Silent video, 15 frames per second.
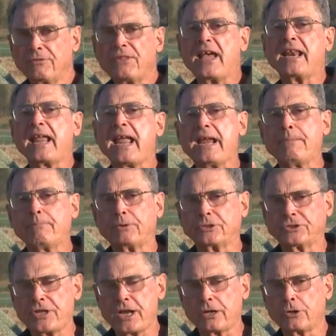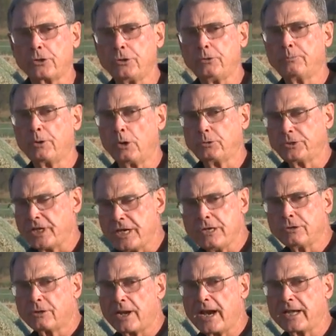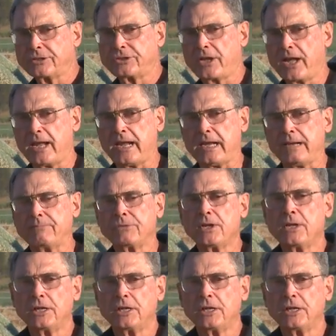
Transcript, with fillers: that 8% crude protein grass hay.